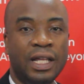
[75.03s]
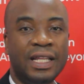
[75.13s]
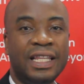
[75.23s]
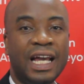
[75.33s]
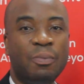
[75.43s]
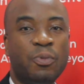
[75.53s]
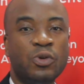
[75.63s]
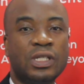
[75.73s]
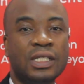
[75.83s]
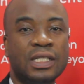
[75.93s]
there are
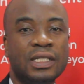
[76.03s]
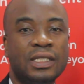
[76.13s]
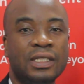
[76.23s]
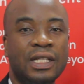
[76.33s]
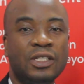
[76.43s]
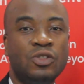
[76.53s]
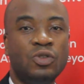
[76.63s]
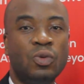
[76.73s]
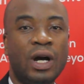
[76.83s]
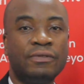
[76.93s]
processes that
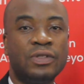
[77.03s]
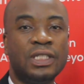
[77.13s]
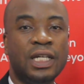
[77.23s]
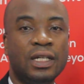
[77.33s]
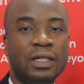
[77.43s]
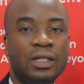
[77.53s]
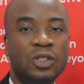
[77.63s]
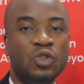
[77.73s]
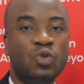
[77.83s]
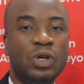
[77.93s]
you have to take
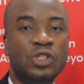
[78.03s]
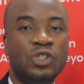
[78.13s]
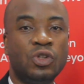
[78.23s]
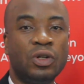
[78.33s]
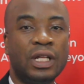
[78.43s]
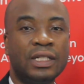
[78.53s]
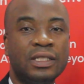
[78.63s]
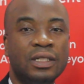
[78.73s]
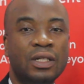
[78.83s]
to ensure that